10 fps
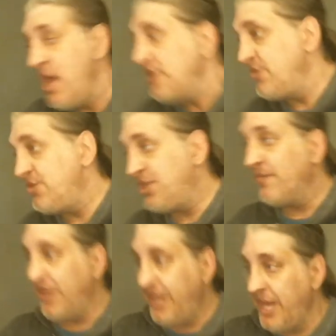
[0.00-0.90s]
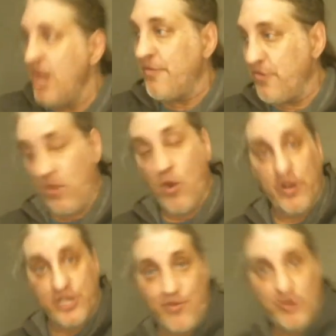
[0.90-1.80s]
to simply, for
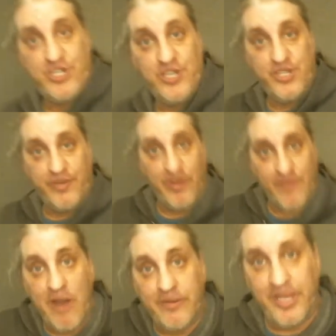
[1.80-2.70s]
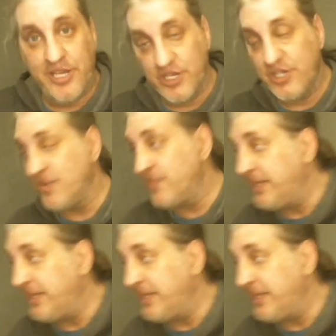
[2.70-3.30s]
large portions of their population, simply